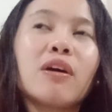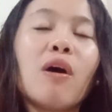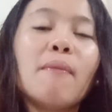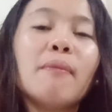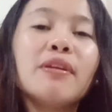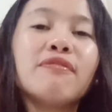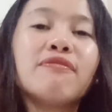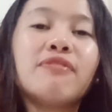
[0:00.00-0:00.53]

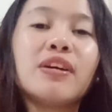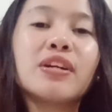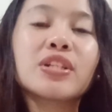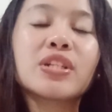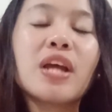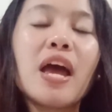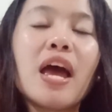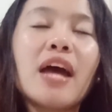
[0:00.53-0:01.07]

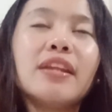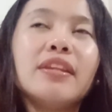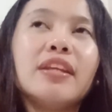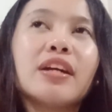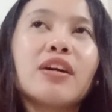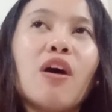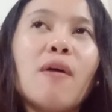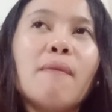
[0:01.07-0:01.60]

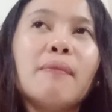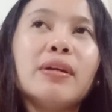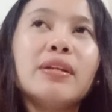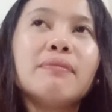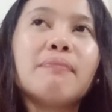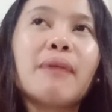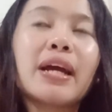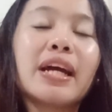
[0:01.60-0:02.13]

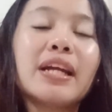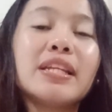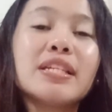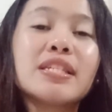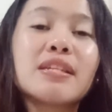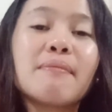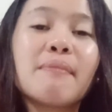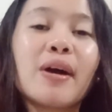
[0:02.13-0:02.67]
common
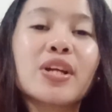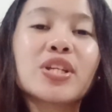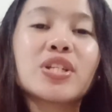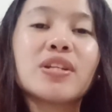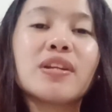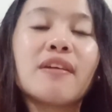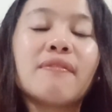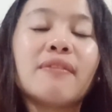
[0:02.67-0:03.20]
mechanism
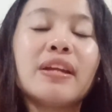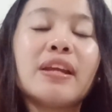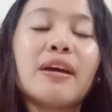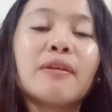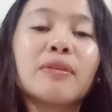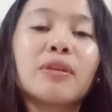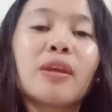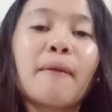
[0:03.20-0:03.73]
action of an
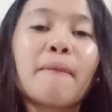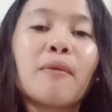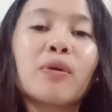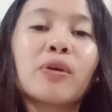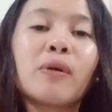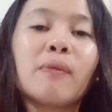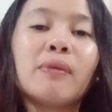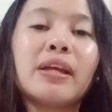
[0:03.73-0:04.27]

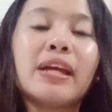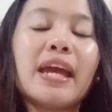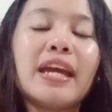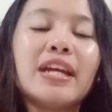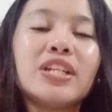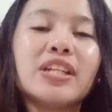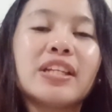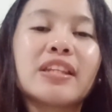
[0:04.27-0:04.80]
antimicrobial
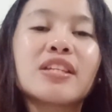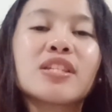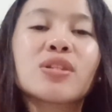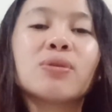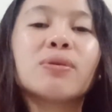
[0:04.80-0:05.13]
agent is